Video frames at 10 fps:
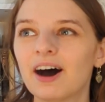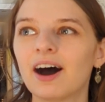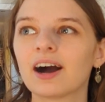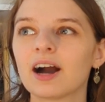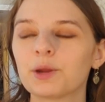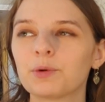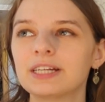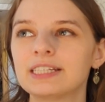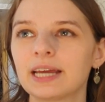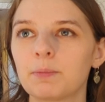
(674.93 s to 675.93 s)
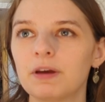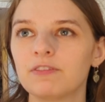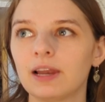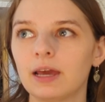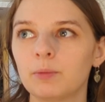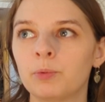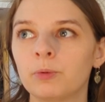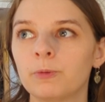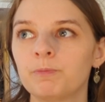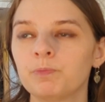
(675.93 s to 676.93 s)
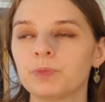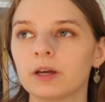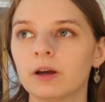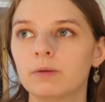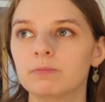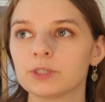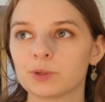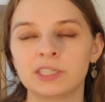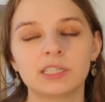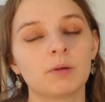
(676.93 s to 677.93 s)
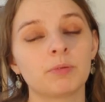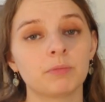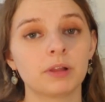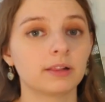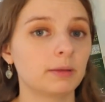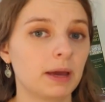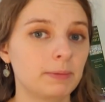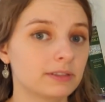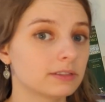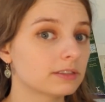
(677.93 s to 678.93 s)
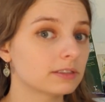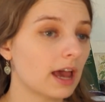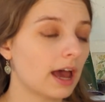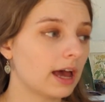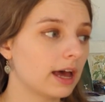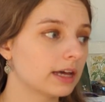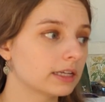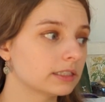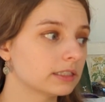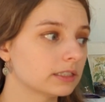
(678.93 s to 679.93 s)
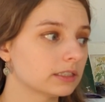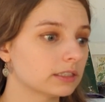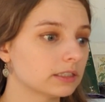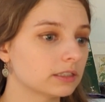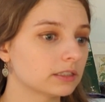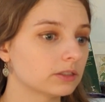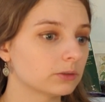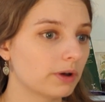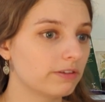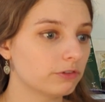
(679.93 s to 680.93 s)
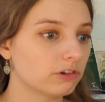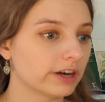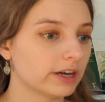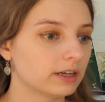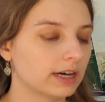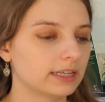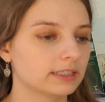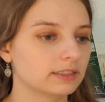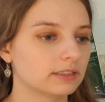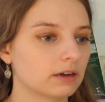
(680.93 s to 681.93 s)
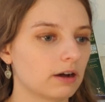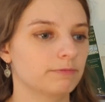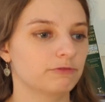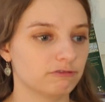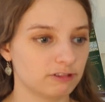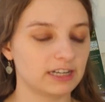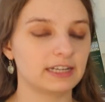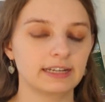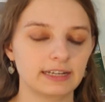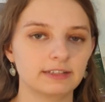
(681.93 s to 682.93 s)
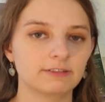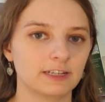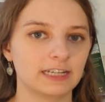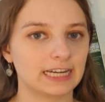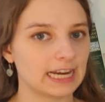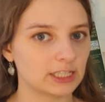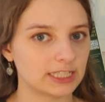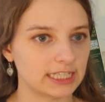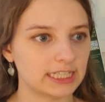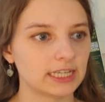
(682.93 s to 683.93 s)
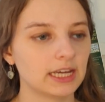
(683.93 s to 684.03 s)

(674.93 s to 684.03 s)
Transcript: I kind of wanted to take a bit of a leap. So I set up the monthly payments and went for it. And I'm really, really glad I did.